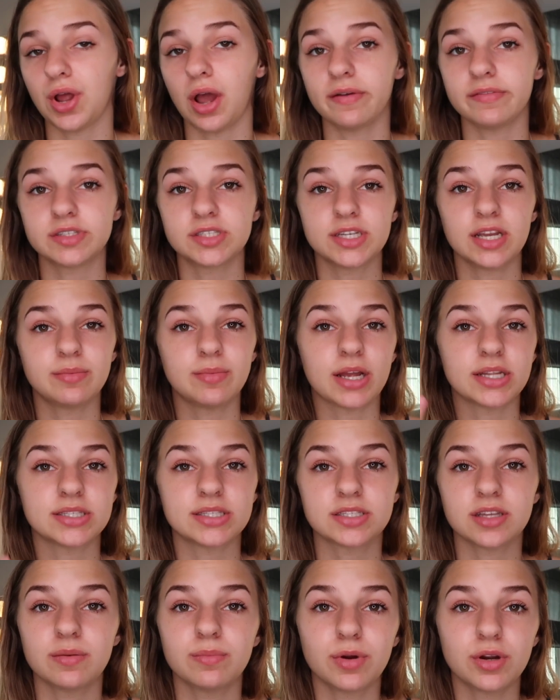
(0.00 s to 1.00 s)
Obviously I'm not
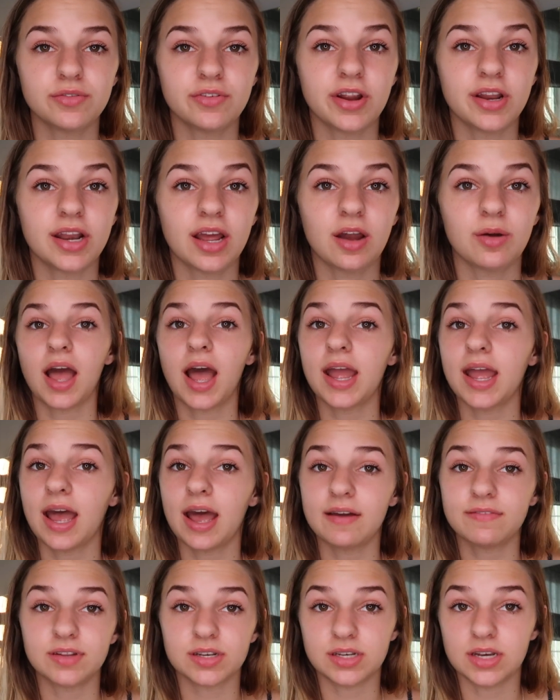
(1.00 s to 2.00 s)
sunburned right now. I
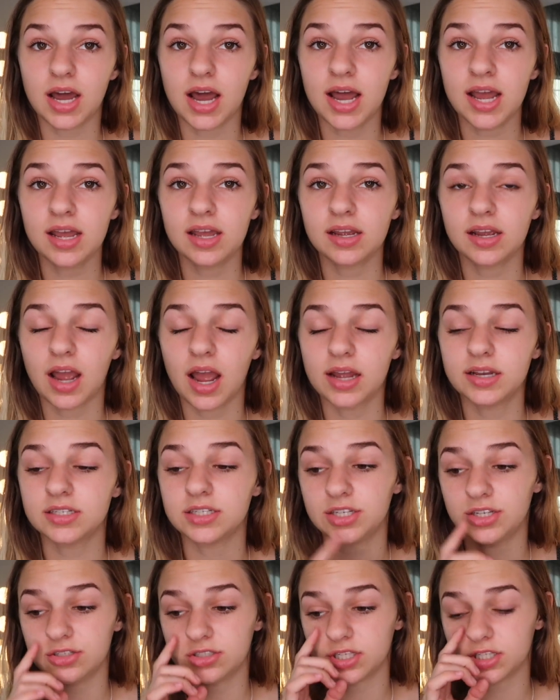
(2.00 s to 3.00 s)
have not gotten
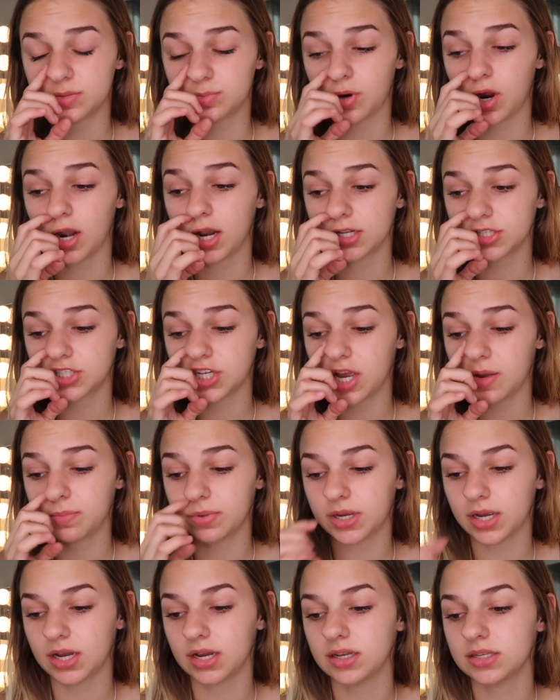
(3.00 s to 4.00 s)
to use this product
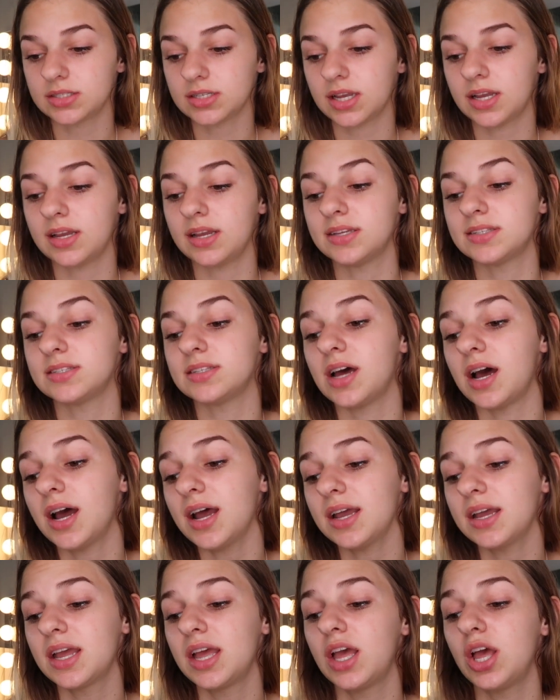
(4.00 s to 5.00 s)
yet because it is
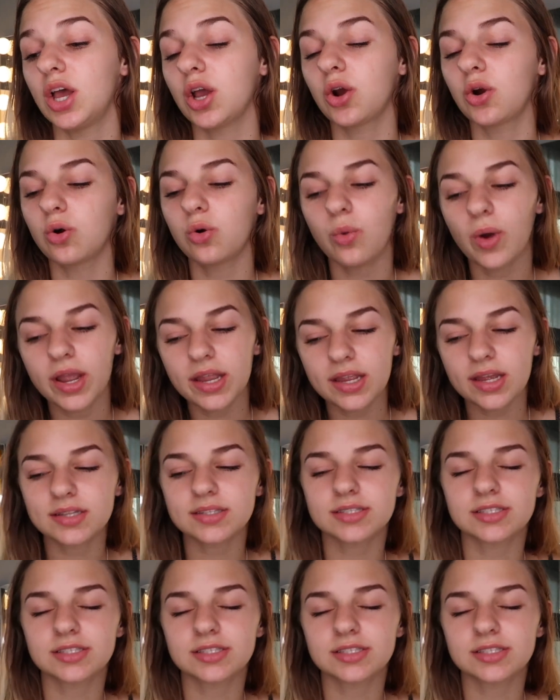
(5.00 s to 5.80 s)
not quite yet